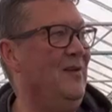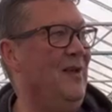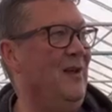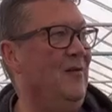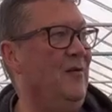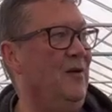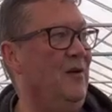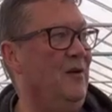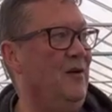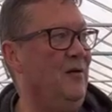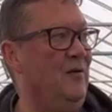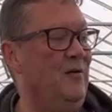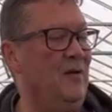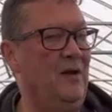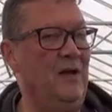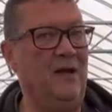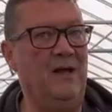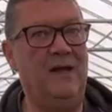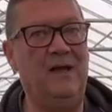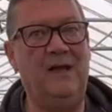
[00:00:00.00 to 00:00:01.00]
here in the
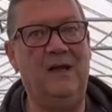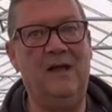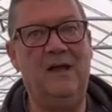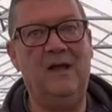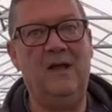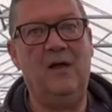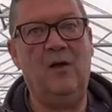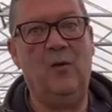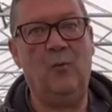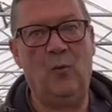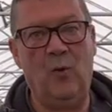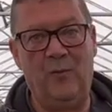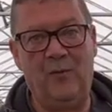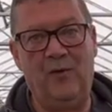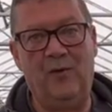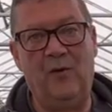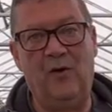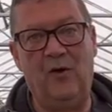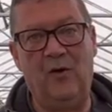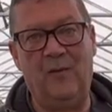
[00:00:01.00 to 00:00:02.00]
UK, when we're
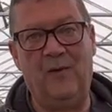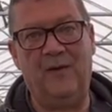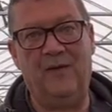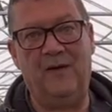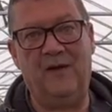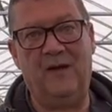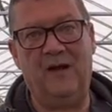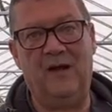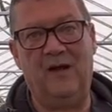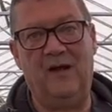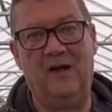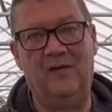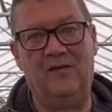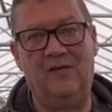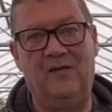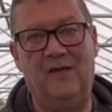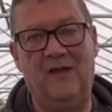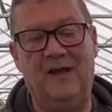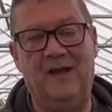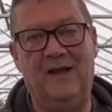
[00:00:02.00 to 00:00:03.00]
growing them under
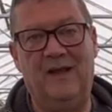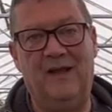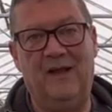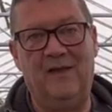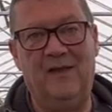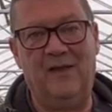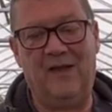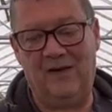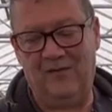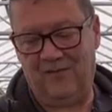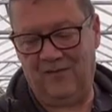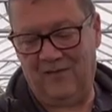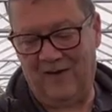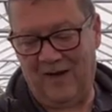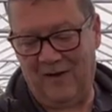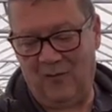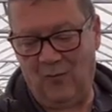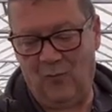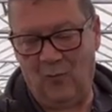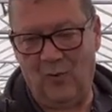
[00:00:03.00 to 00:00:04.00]
glass, they
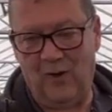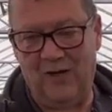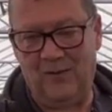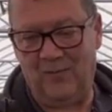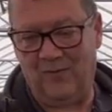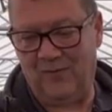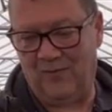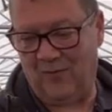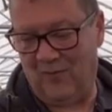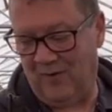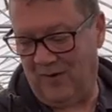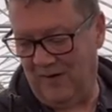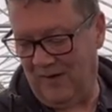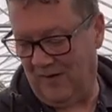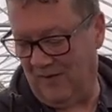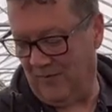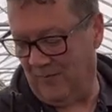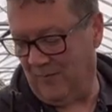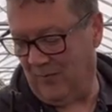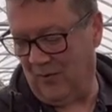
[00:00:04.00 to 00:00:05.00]
flower way before any
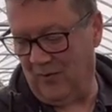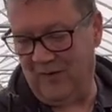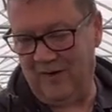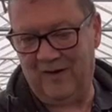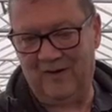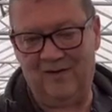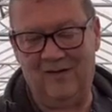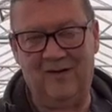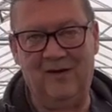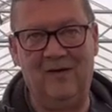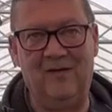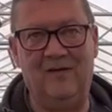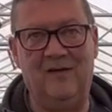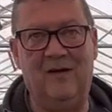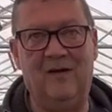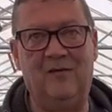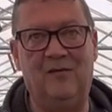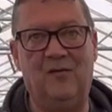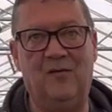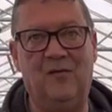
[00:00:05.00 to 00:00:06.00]
other pollinating
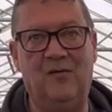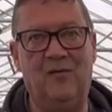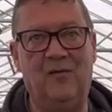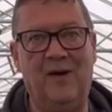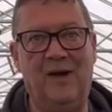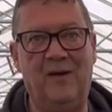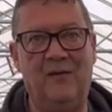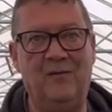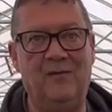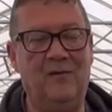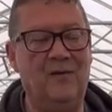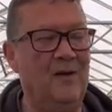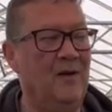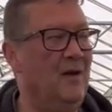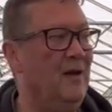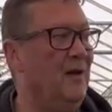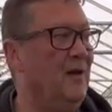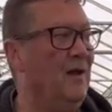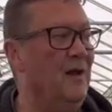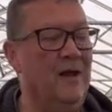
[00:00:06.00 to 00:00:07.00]
insects are around.
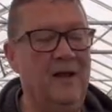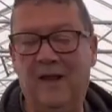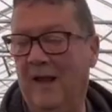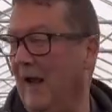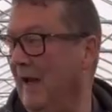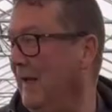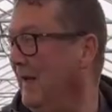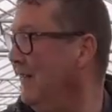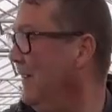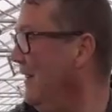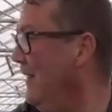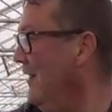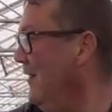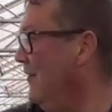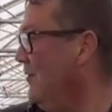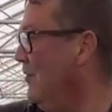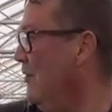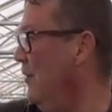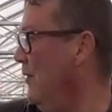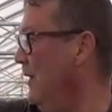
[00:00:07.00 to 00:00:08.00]
Anything that's
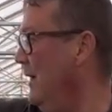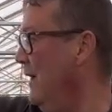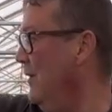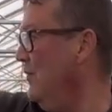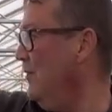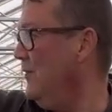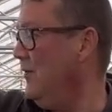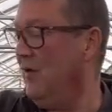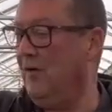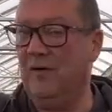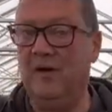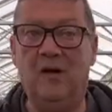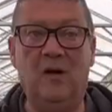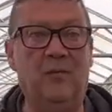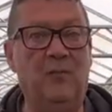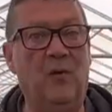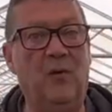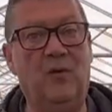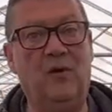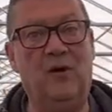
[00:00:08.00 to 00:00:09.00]
growing outside in the
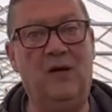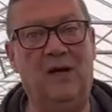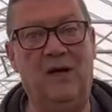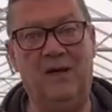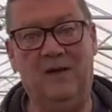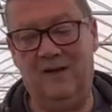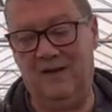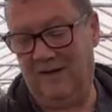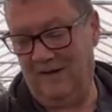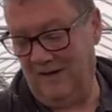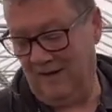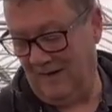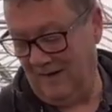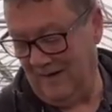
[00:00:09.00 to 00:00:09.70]
bog garden,